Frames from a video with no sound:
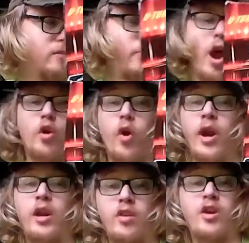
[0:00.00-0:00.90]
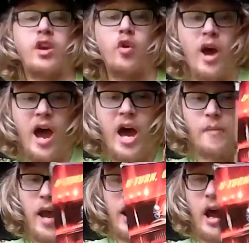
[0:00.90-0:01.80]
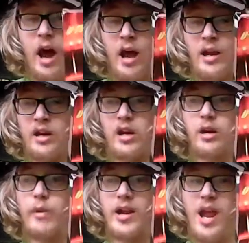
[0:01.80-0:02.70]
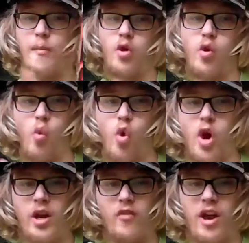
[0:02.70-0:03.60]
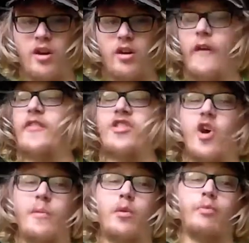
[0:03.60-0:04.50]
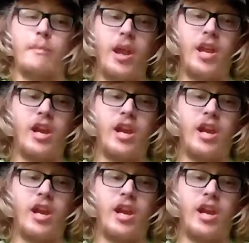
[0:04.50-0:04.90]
but according to the two hazmat guys, it's some, like, chemical warfare stuff that they aren't supposed to be making